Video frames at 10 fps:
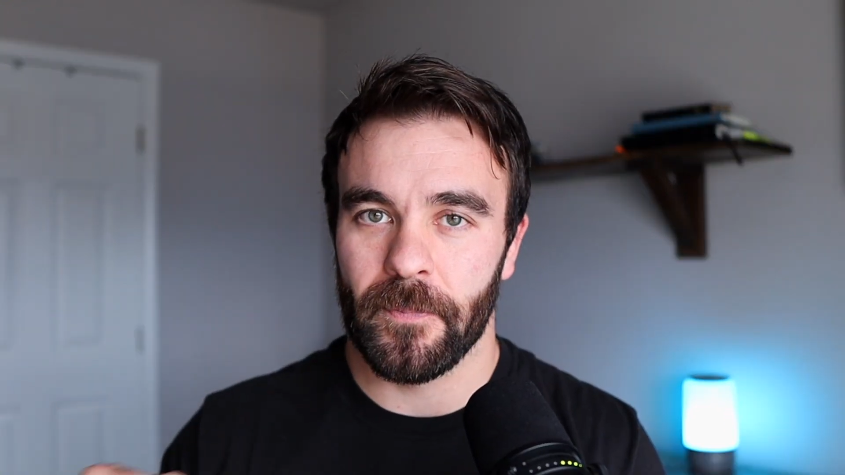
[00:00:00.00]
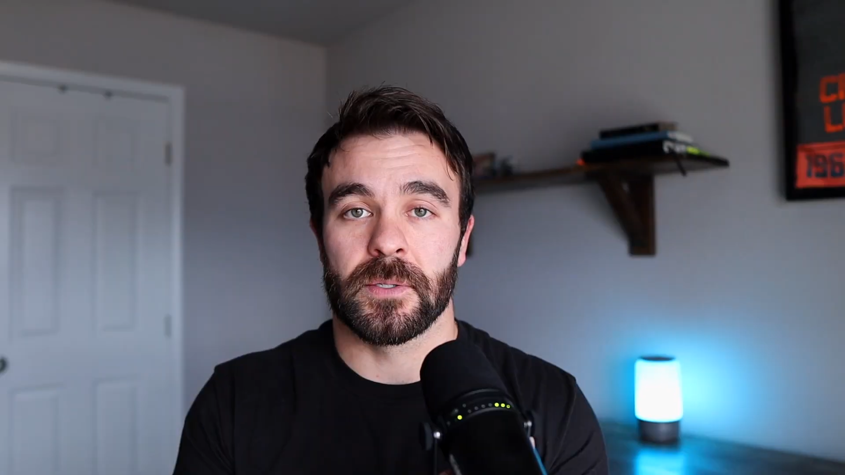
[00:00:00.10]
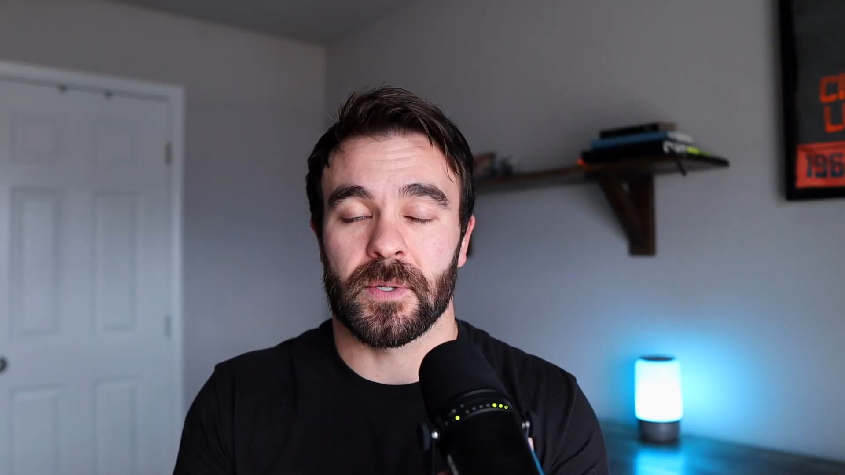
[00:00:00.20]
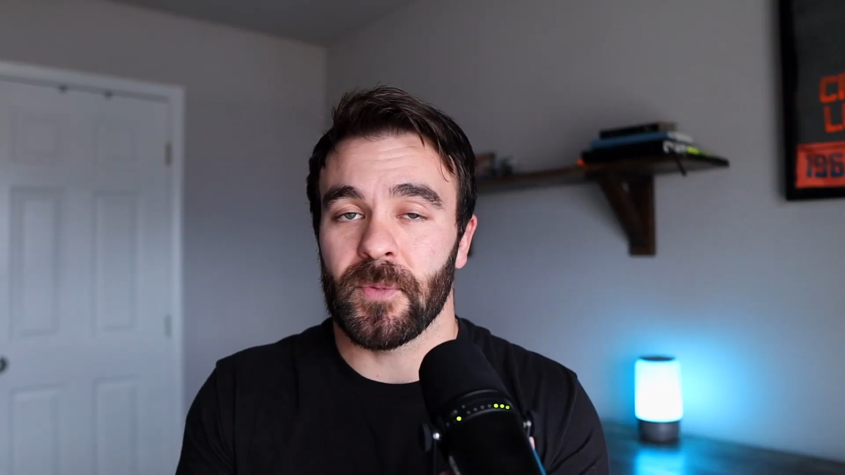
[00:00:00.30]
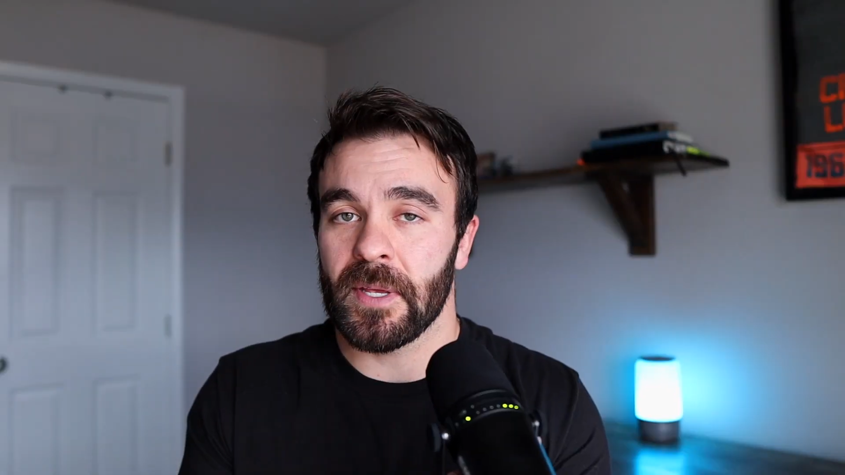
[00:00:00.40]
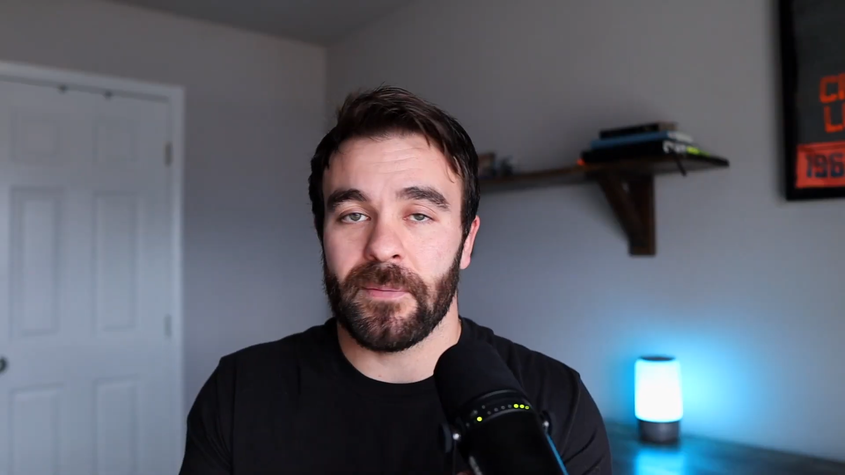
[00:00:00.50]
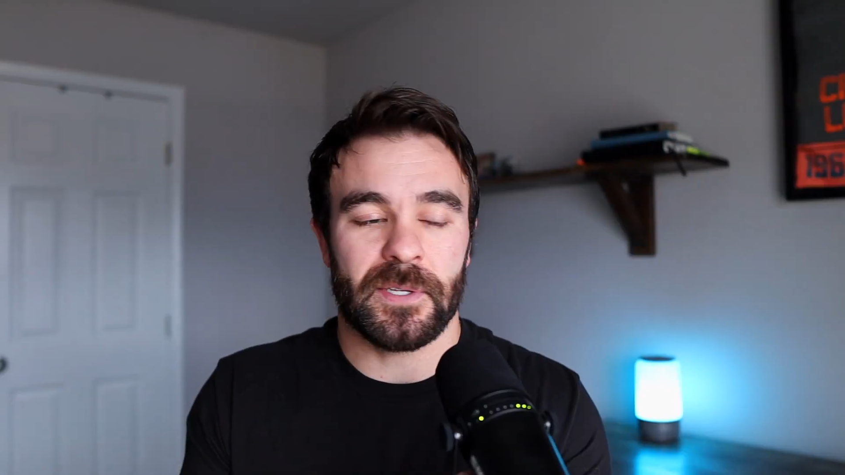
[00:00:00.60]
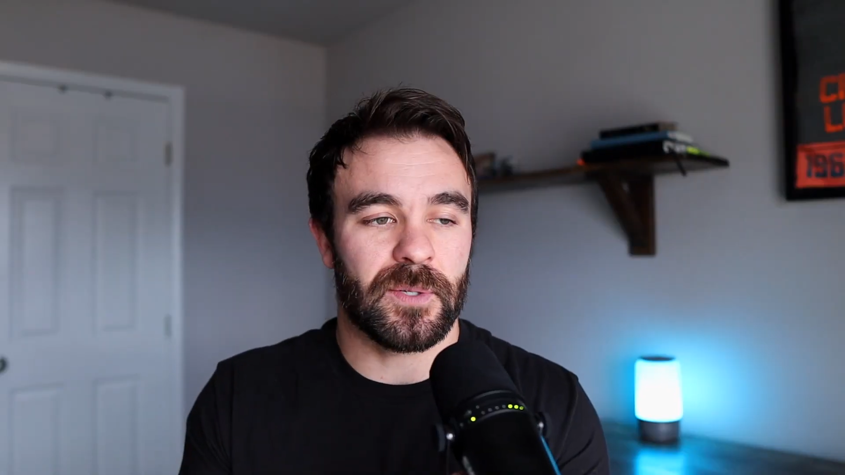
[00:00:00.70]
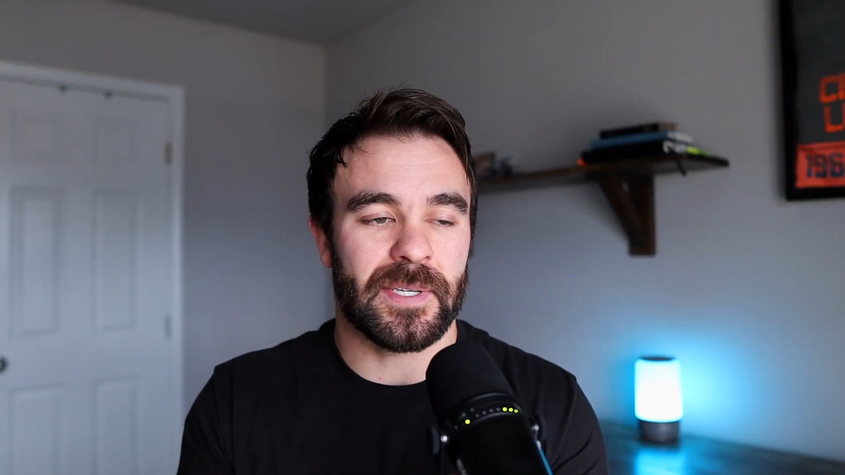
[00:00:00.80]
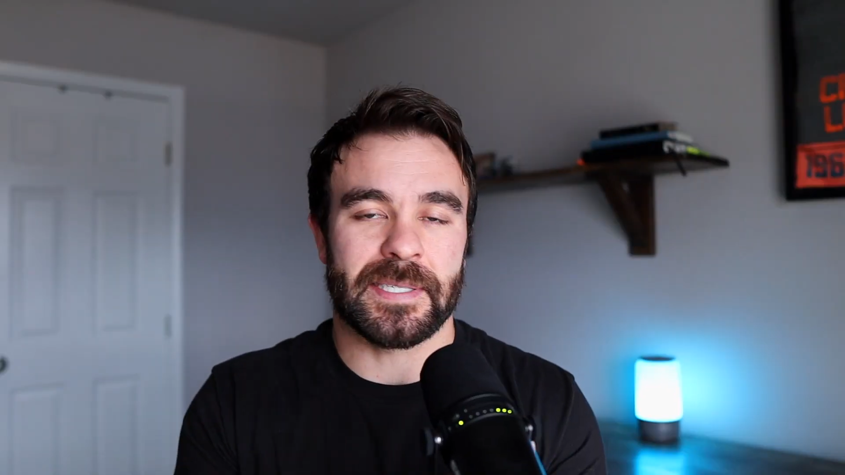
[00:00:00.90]
So I'm going to give you
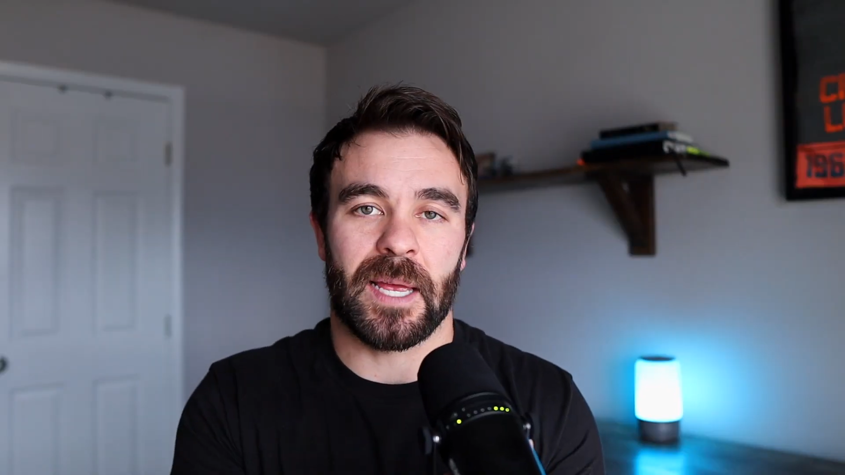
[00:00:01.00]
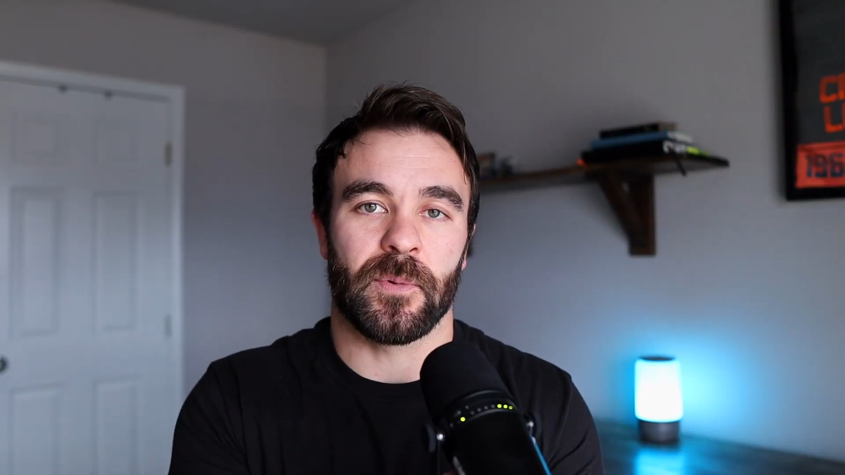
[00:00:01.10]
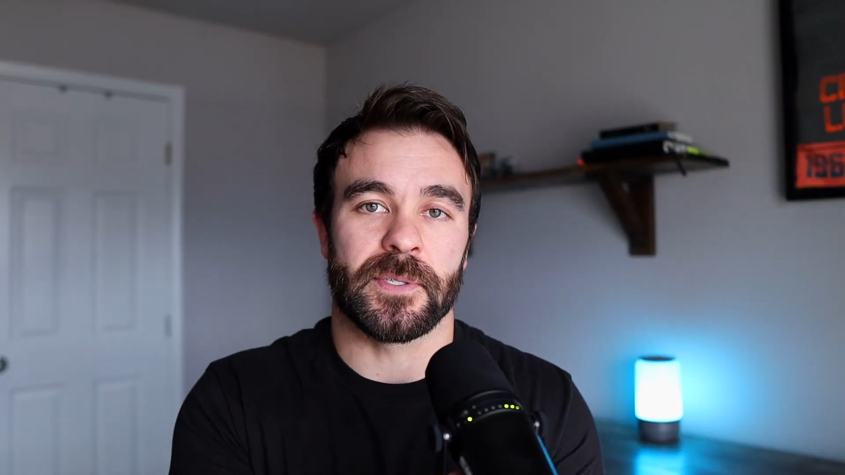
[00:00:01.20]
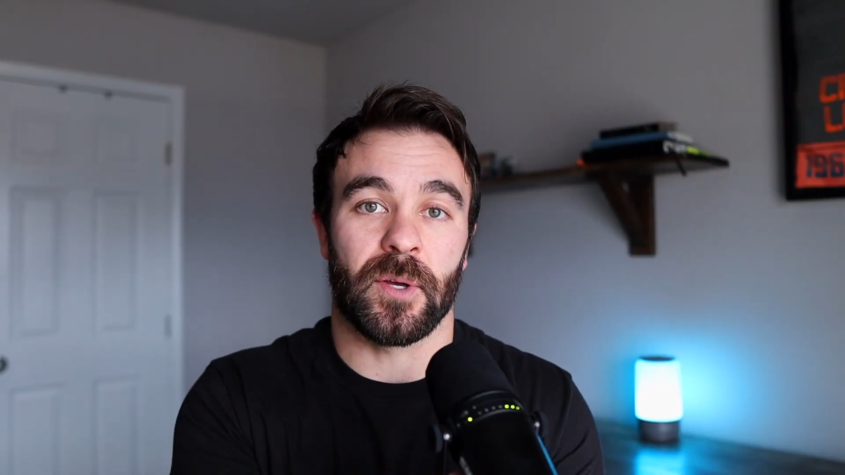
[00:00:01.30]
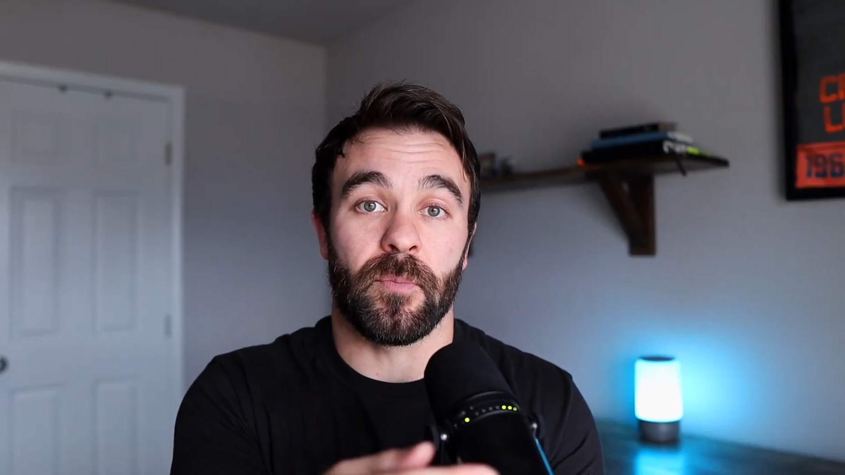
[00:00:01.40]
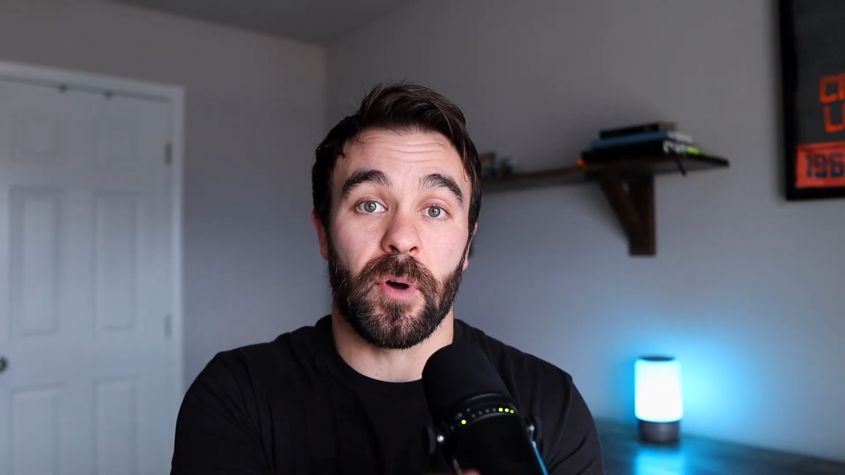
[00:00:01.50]
some examples of